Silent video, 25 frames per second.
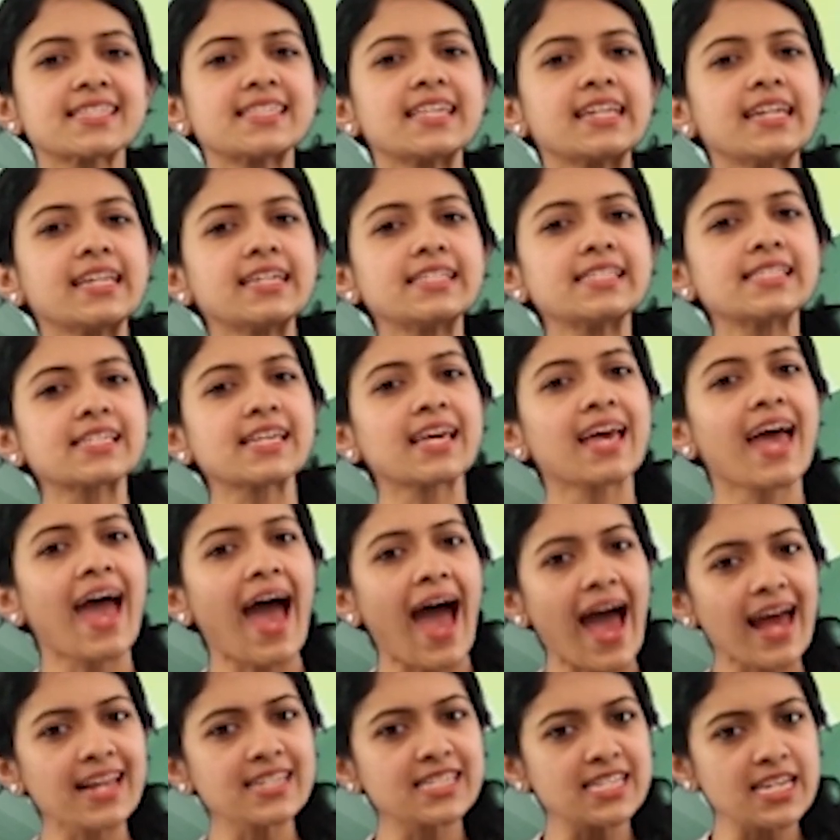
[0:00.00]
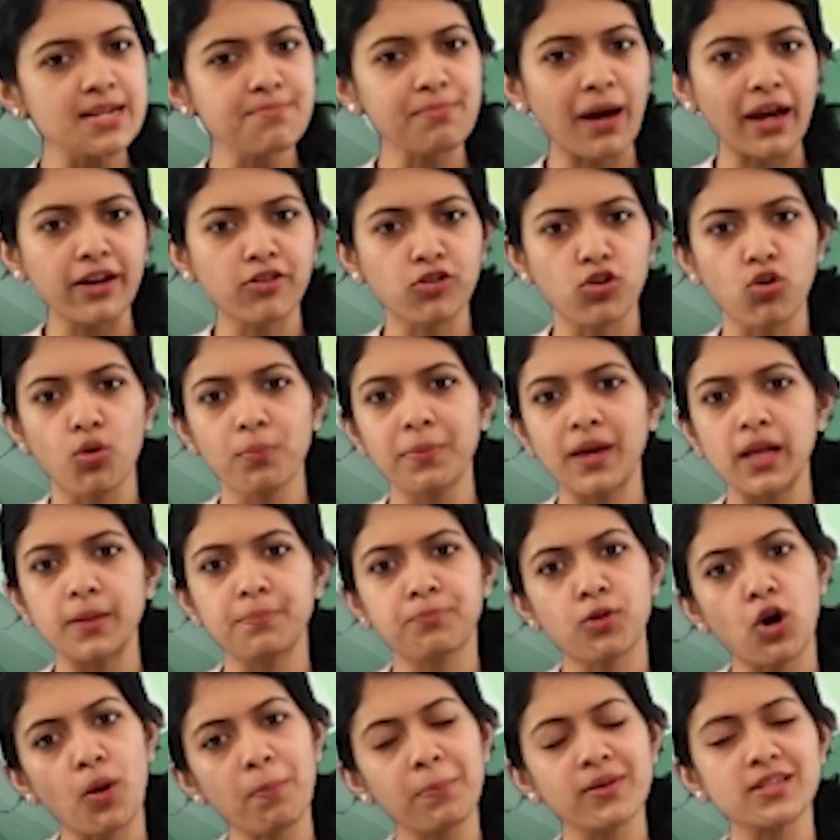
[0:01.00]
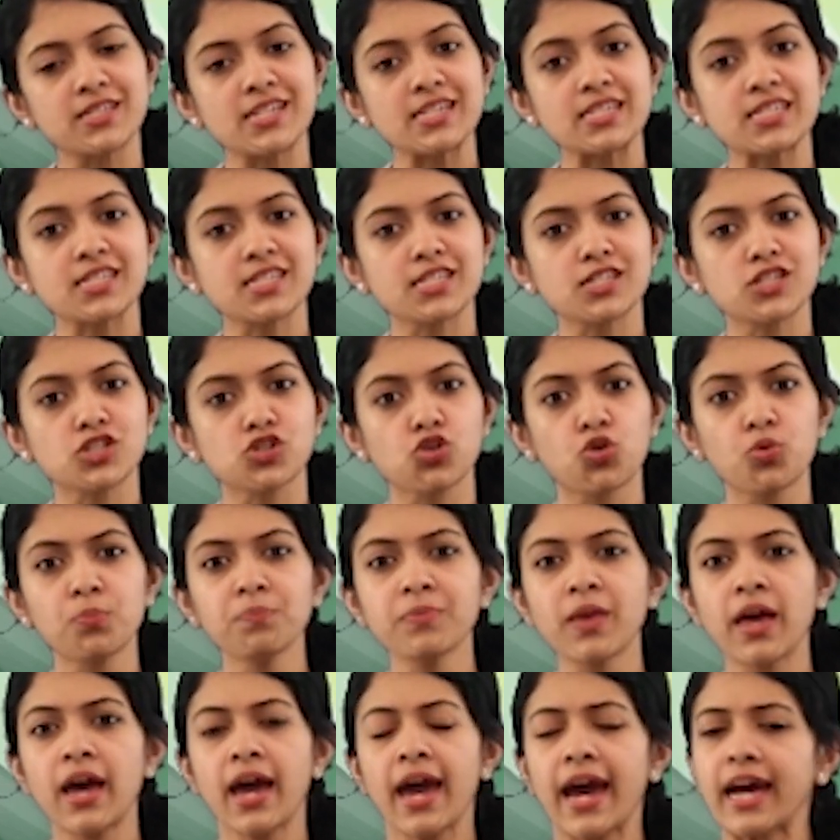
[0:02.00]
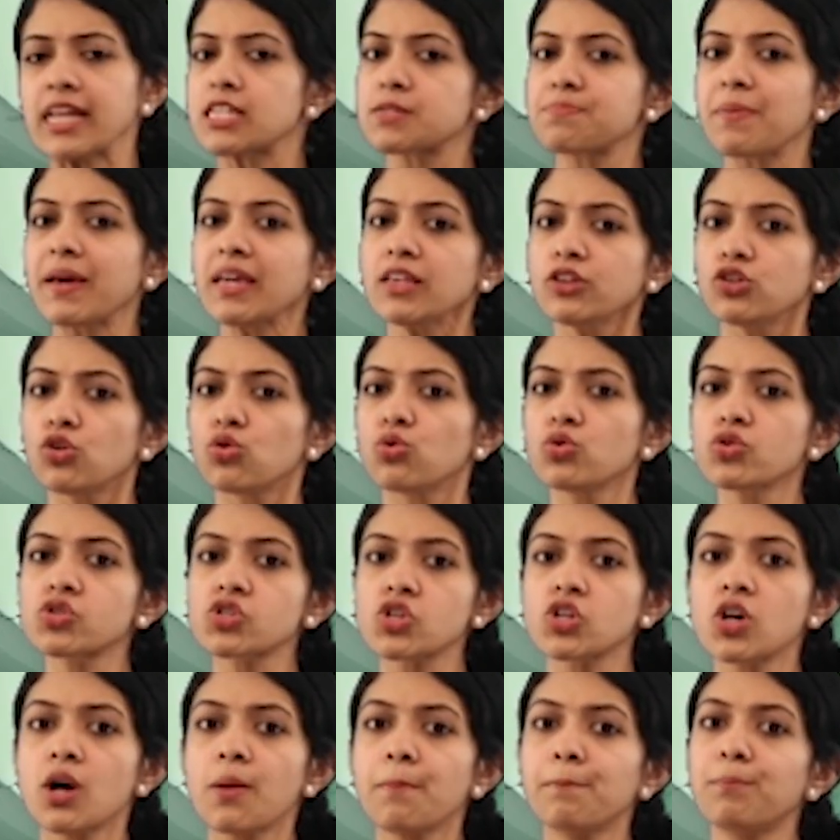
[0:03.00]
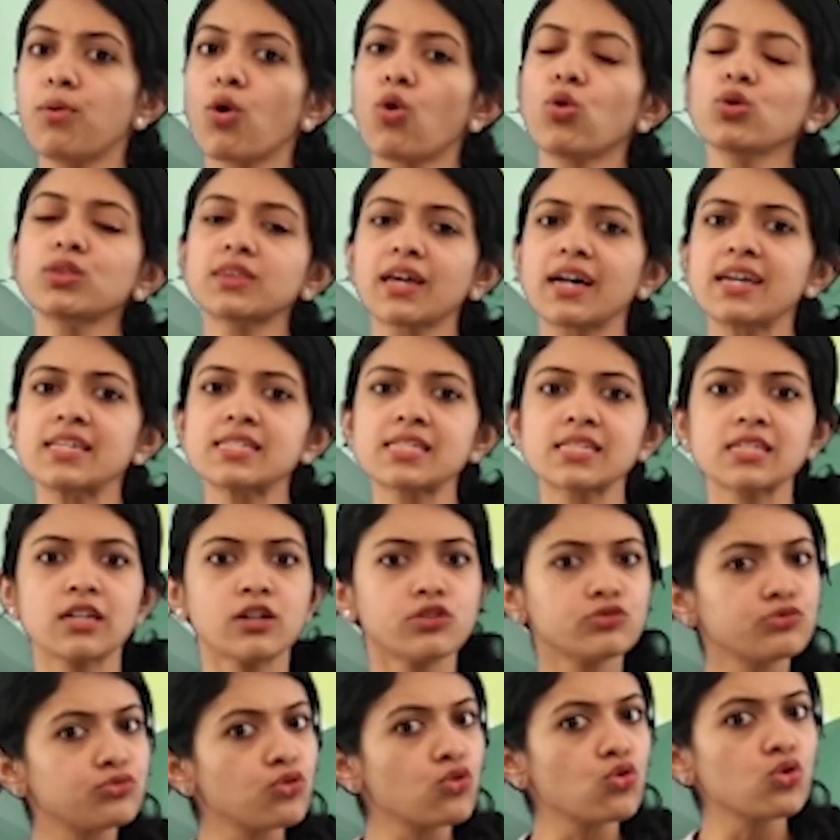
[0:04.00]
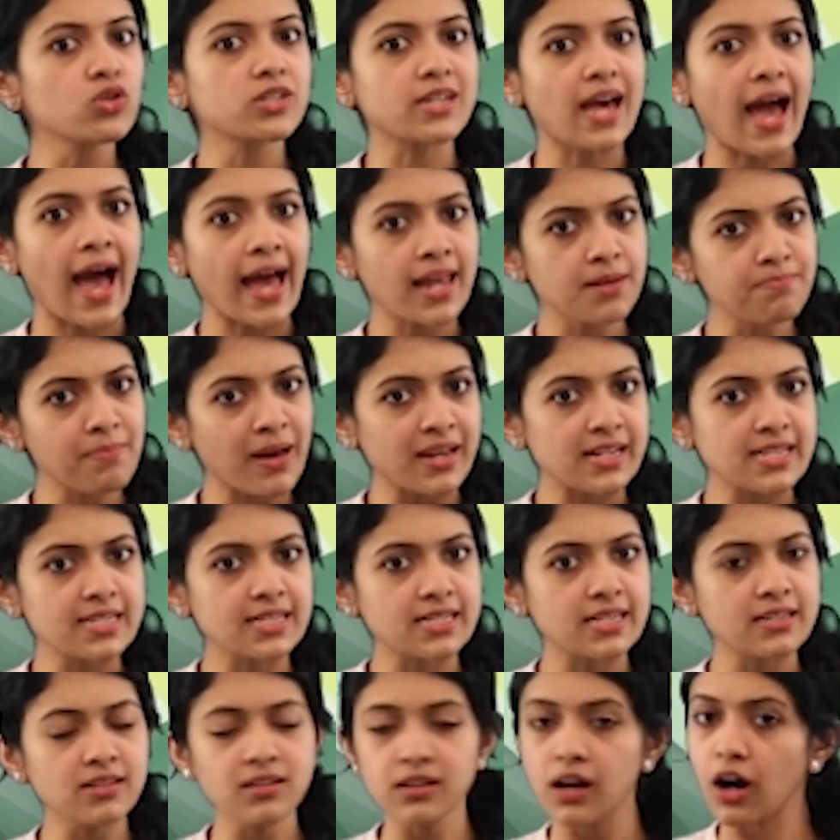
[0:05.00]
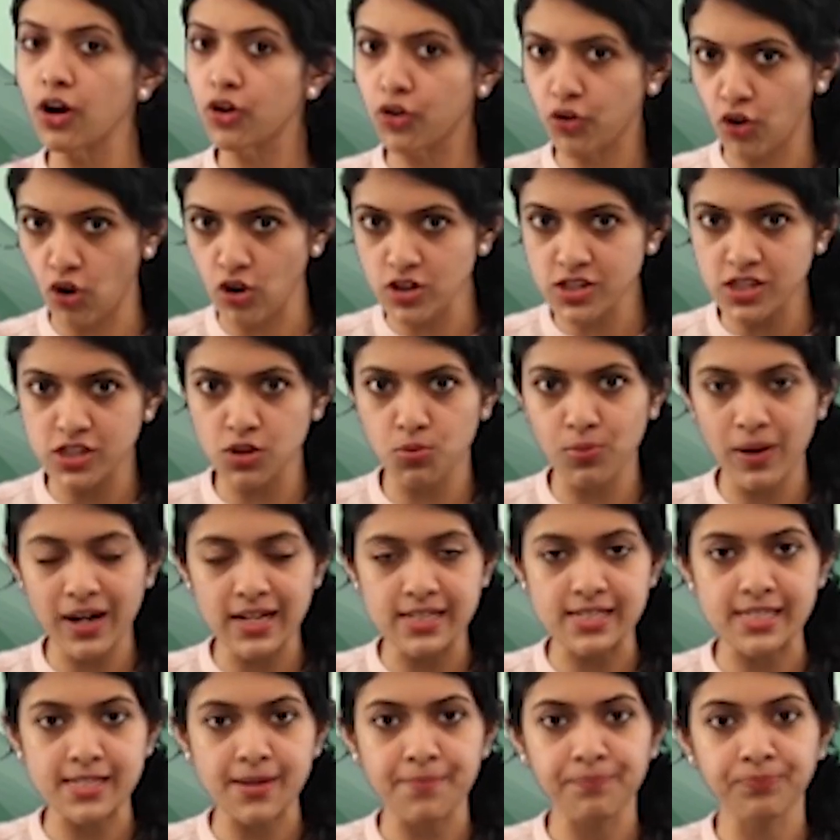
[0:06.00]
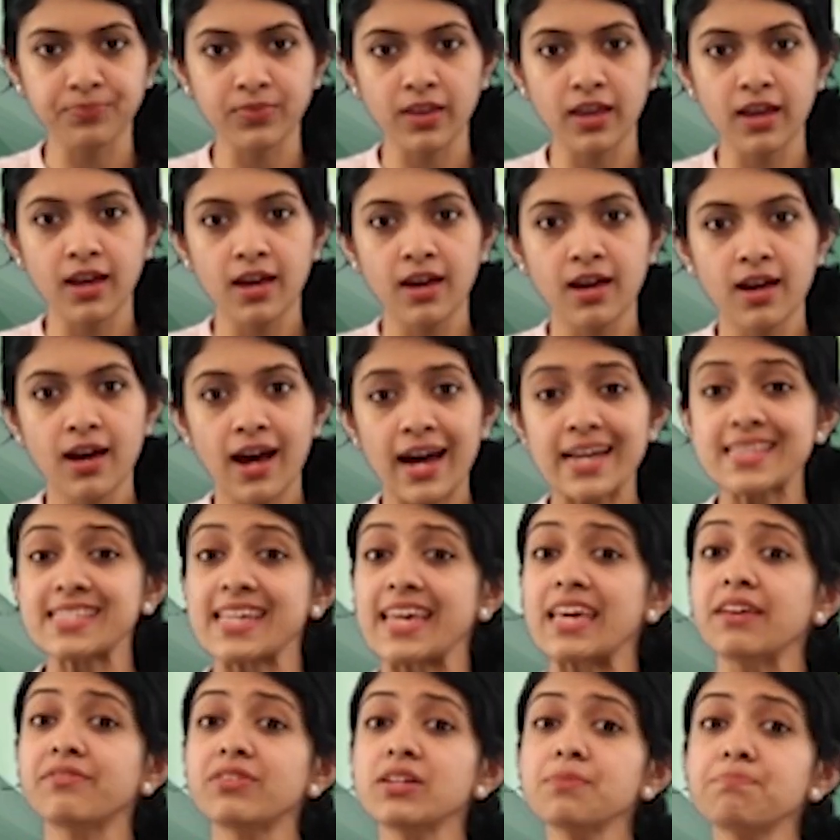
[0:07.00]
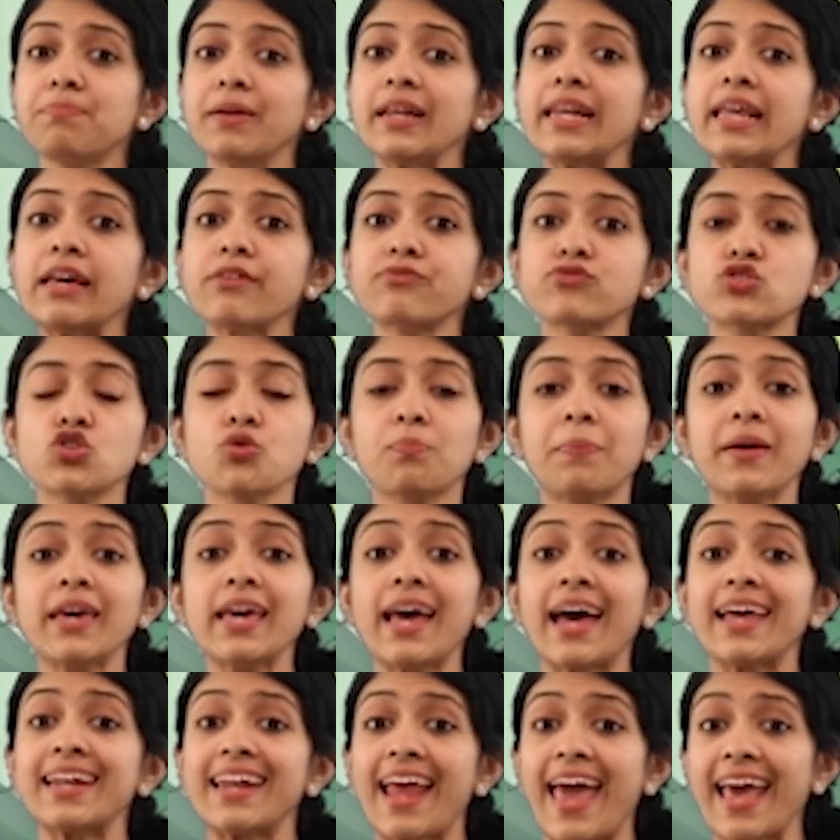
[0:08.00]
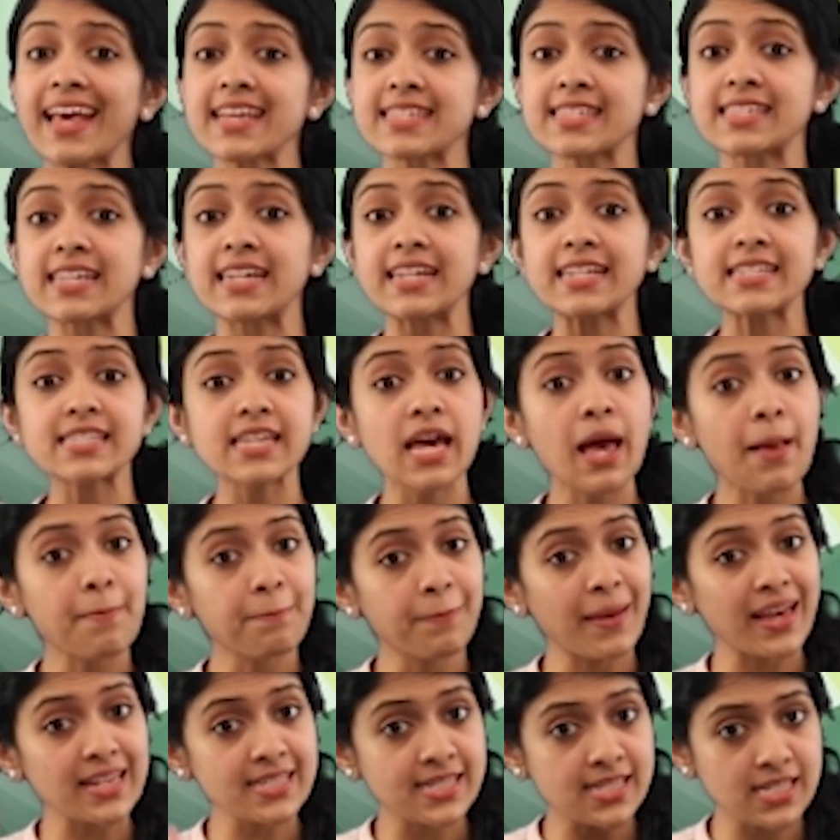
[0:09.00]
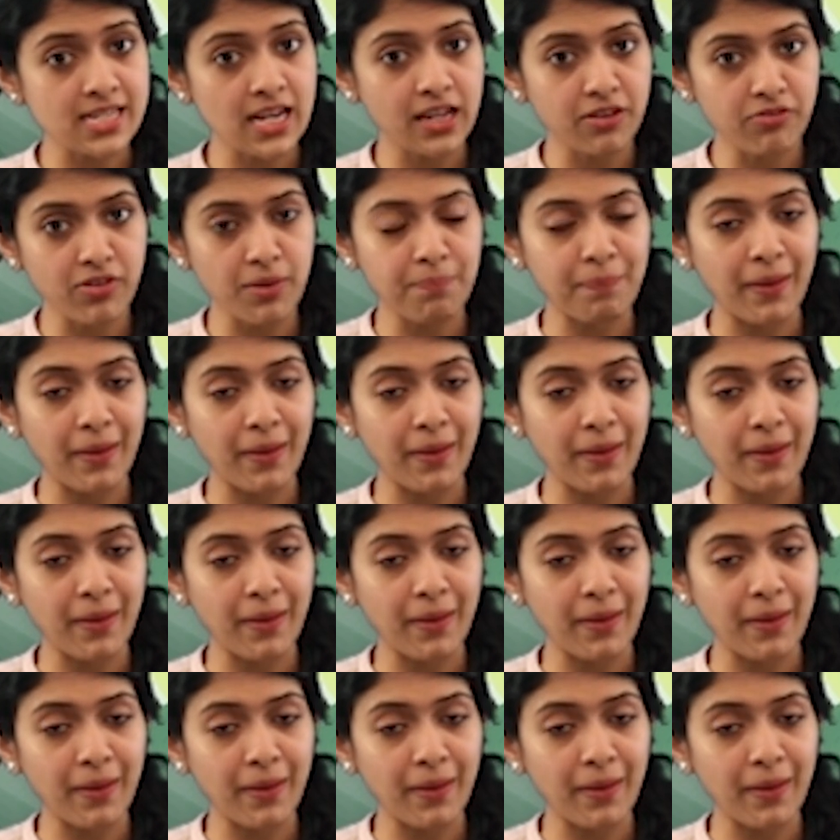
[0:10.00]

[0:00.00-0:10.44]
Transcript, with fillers: excellent antimicrobial properties, so it's been used both as food and medicine across the world. It's even believed to be an excellent pest